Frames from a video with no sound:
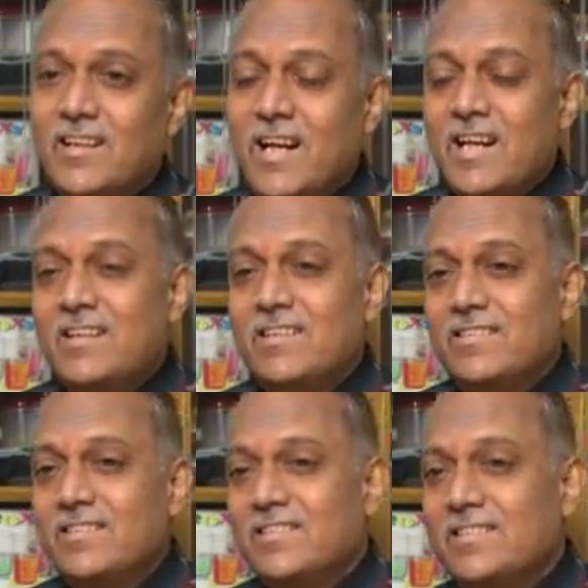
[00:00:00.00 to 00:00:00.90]

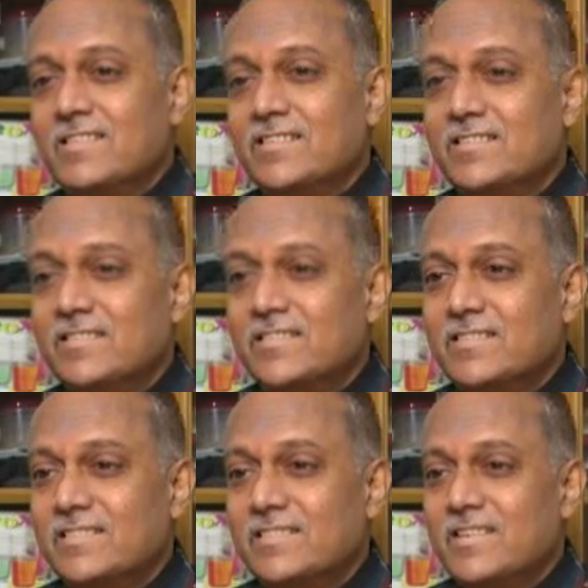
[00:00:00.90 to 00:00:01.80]
And
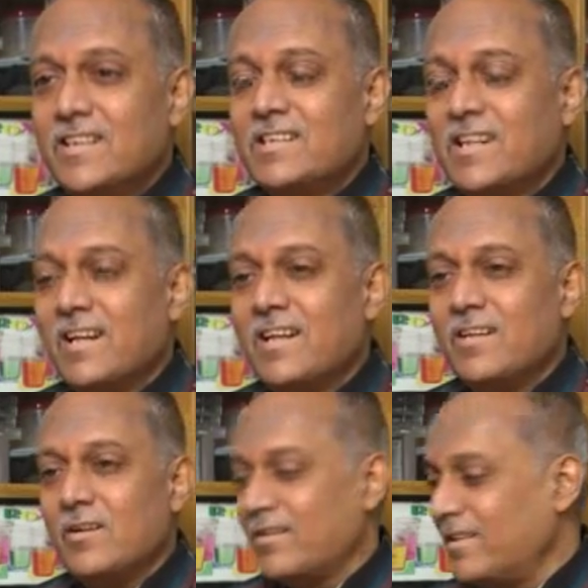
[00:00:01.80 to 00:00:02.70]
his son
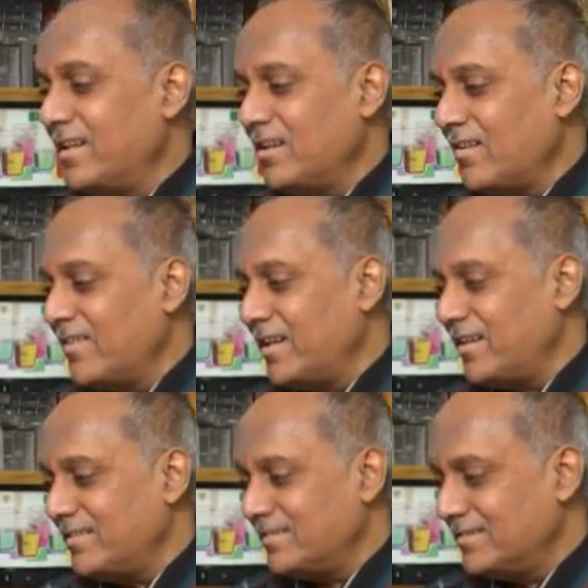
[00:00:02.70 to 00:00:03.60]
and daughter-in-law were